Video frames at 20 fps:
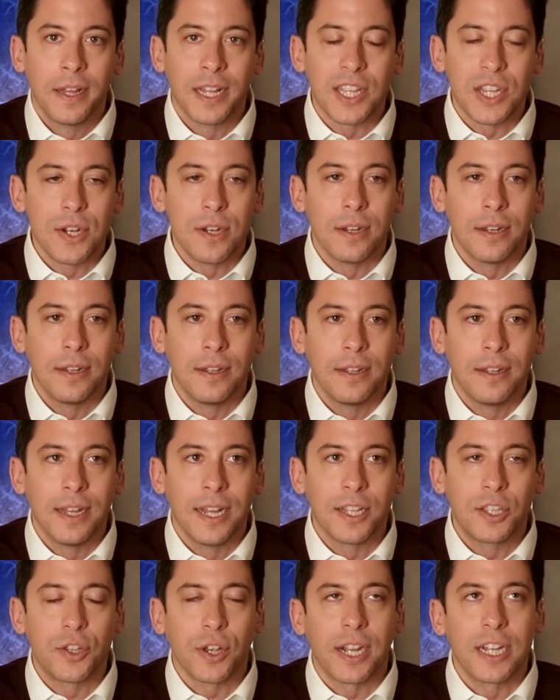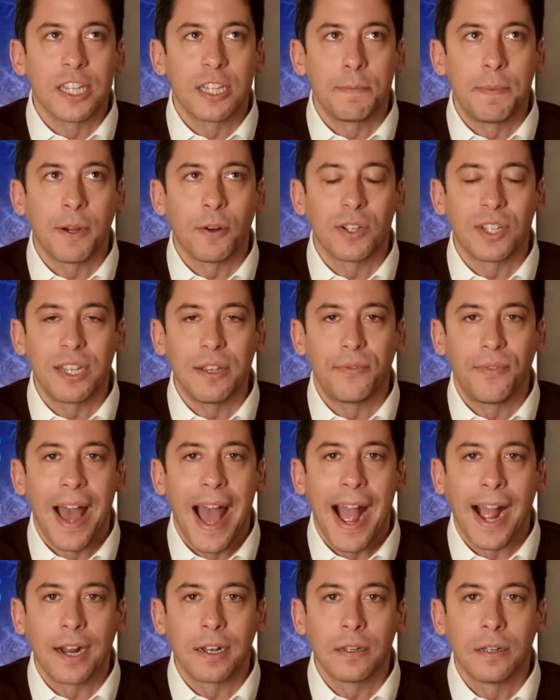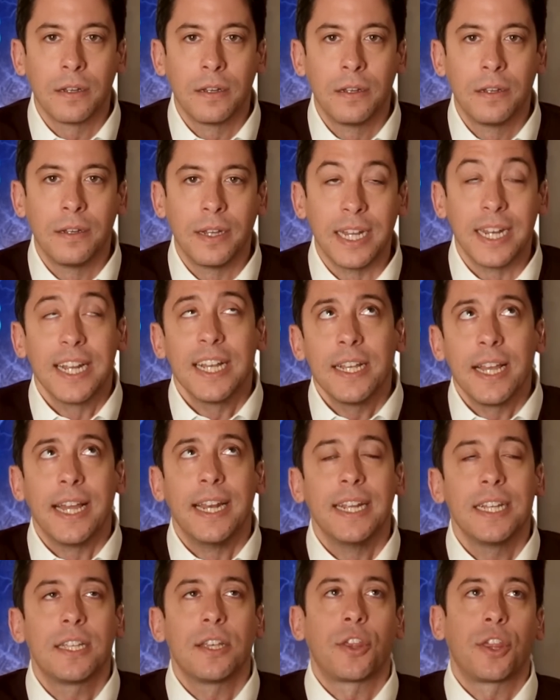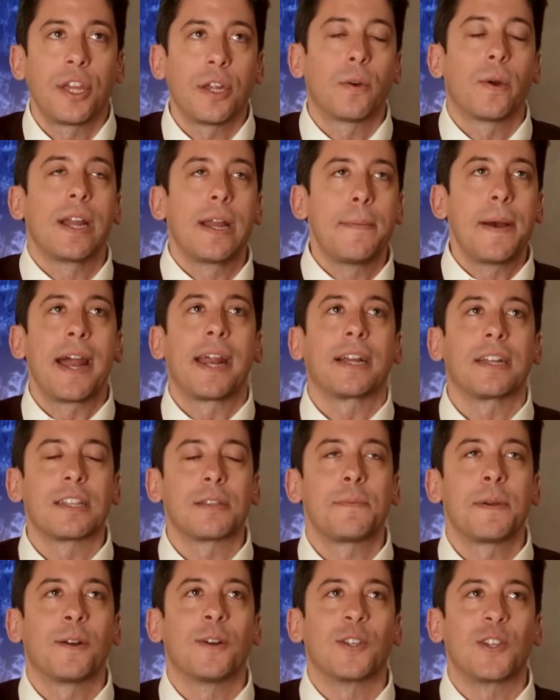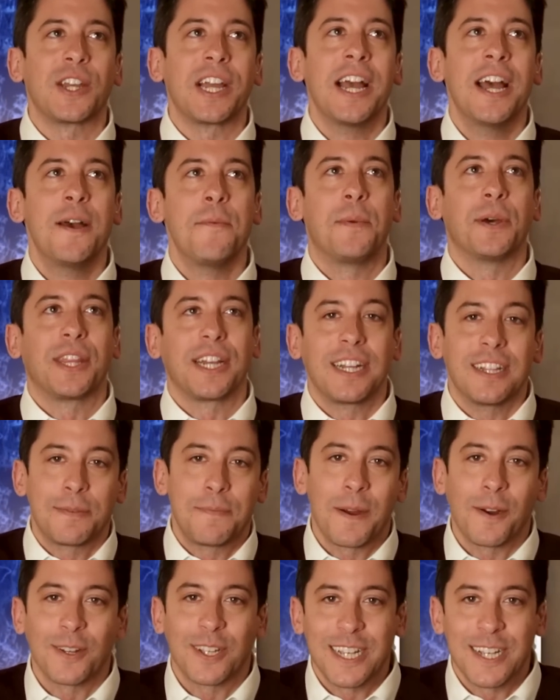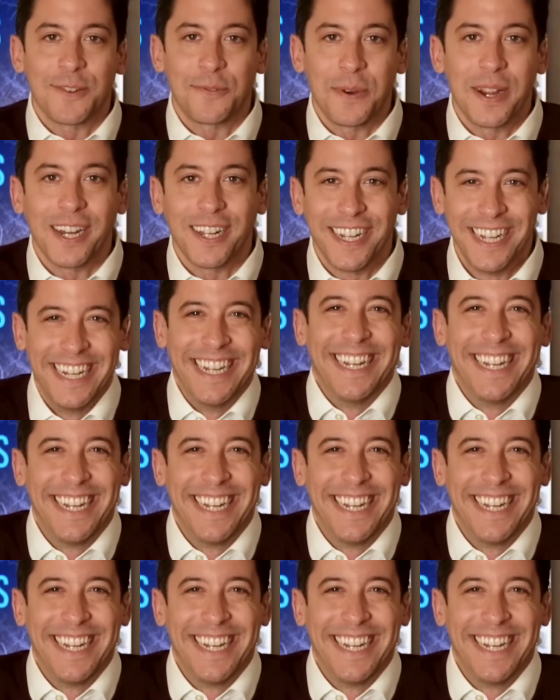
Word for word: It's, it's a conspiracy fact it is, it is a theory about a conspiracy, but the conspiracy is real.